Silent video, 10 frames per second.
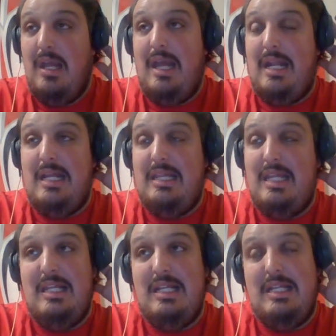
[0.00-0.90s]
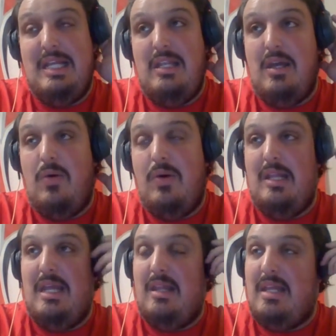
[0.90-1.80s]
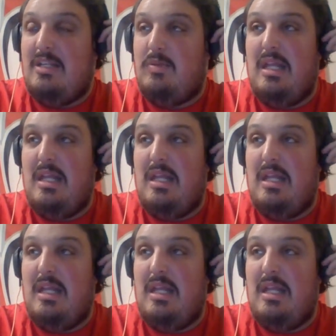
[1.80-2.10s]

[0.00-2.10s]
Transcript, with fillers: And I think that they know it, and they that's